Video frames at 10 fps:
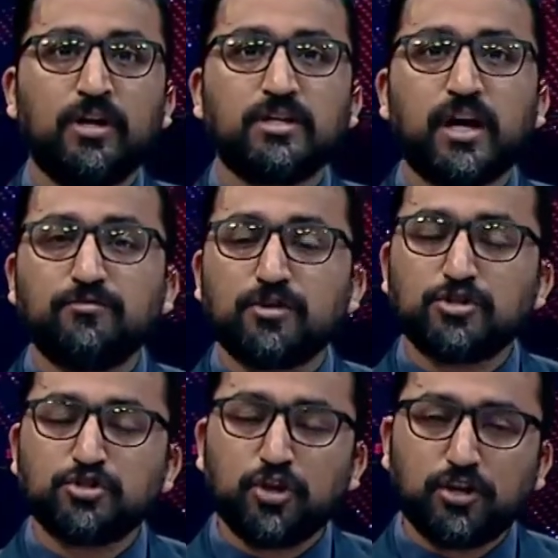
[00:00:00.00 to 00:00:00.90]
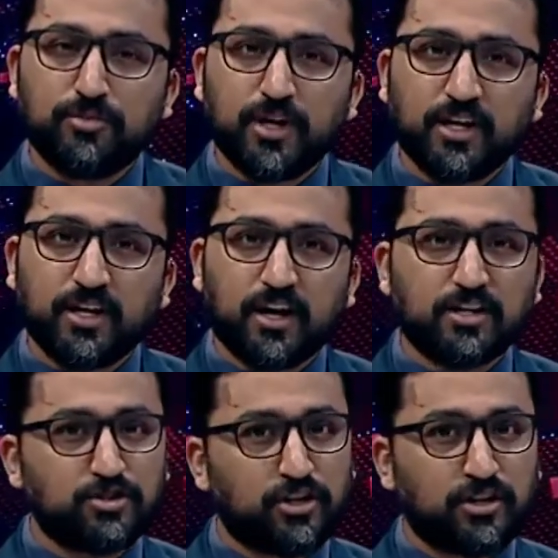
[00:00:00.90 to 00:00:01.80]
Time for a short break here at
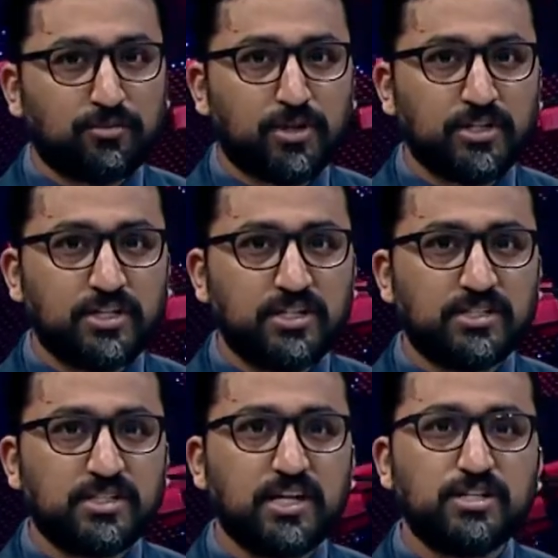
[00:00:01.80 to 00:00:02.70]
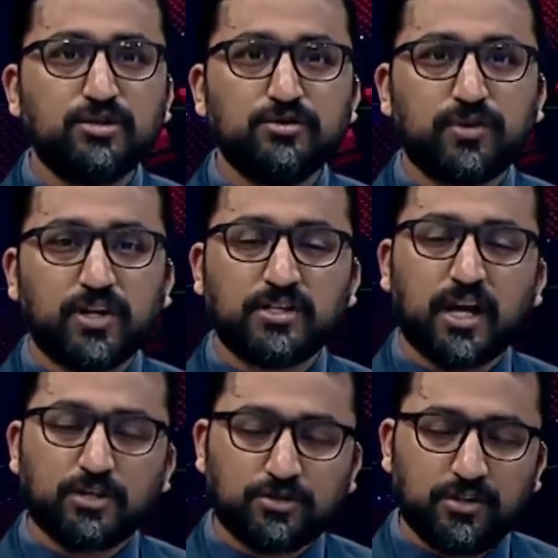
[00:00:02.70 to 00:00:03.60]
Janata Bulletin. Stay tuned for
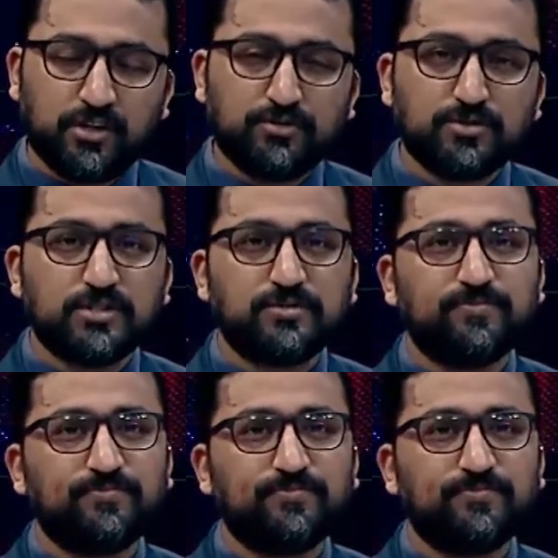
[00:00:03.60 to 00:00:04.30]
international news.